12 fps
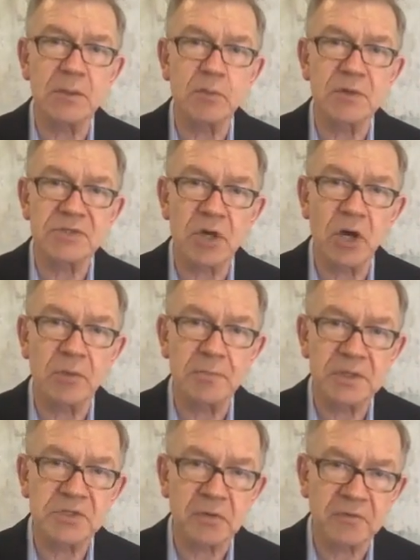was on
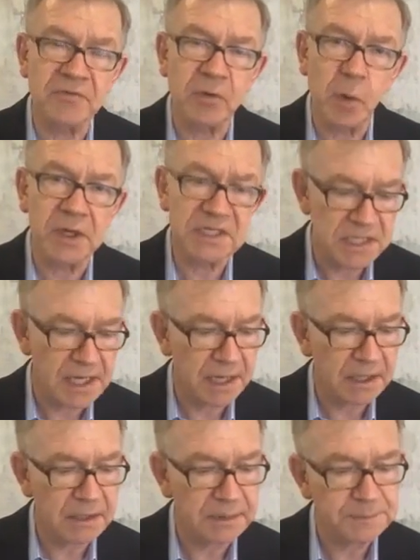Mr. Floyd's neck,